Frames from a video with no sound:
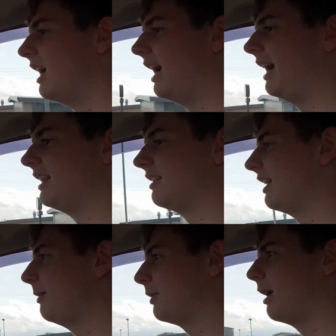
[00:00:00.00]
and
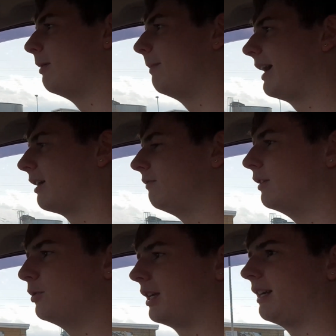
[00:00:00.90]
they were coming back at
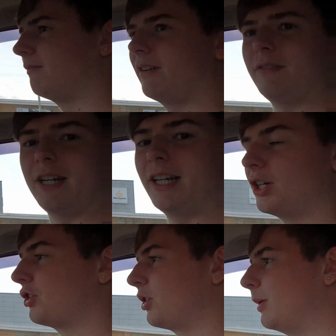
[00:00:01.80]

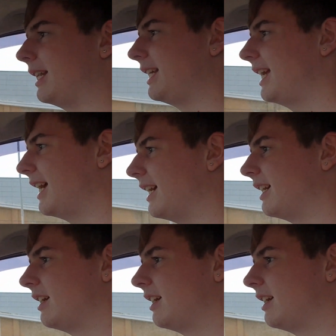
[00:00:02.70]
1,500 quid a year.